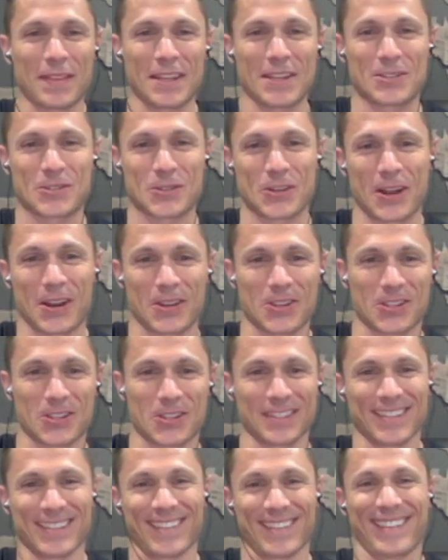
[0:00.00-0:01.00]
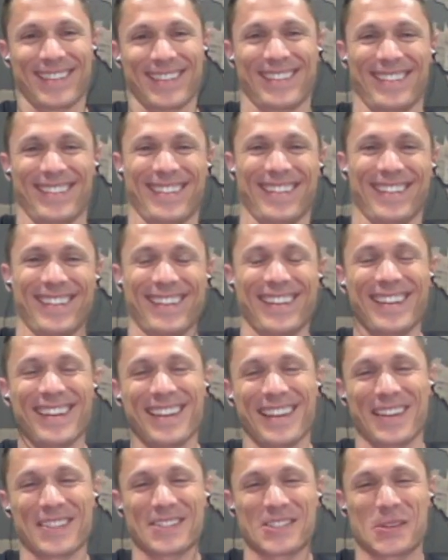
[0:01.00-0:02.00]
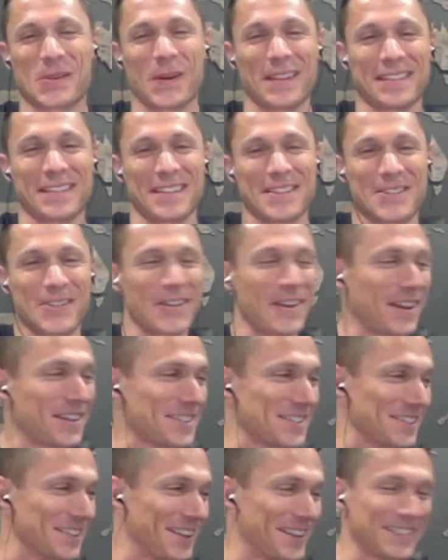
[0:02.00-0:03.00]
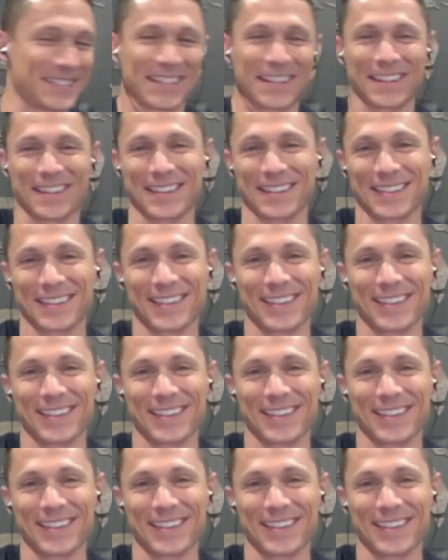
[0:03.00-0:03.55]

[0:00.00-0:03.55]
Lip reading: The introduction. That was quite the introduction. I'll take it.